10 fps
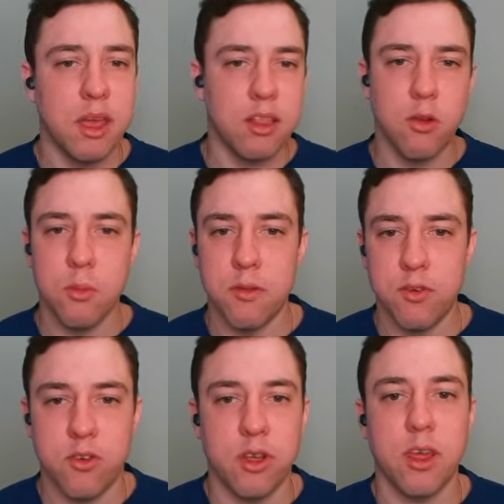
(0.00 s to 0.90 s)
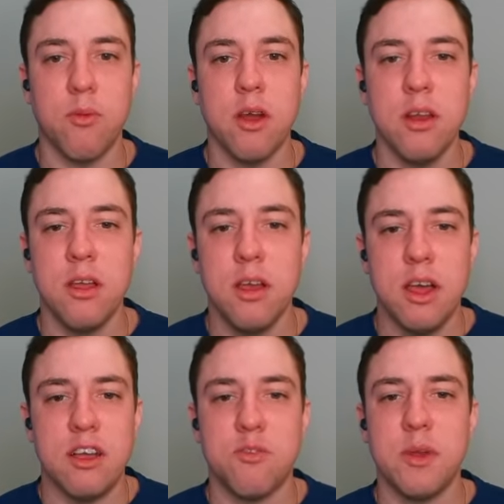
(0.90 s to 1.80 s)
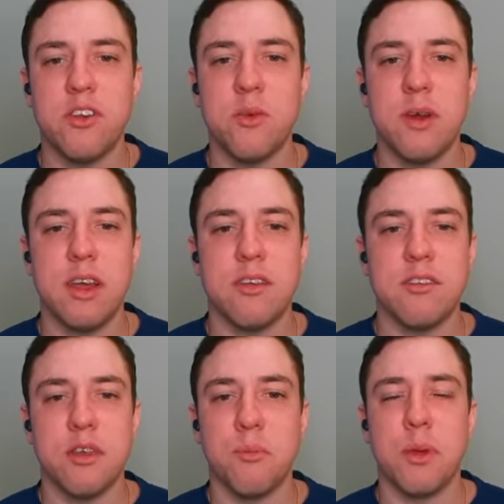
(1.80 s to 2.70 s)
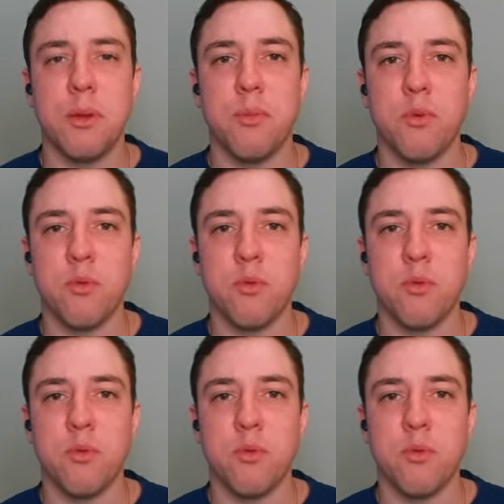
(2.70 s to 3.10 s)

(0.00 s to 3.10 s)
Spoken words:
a little bit of a tricky one. especially where some people's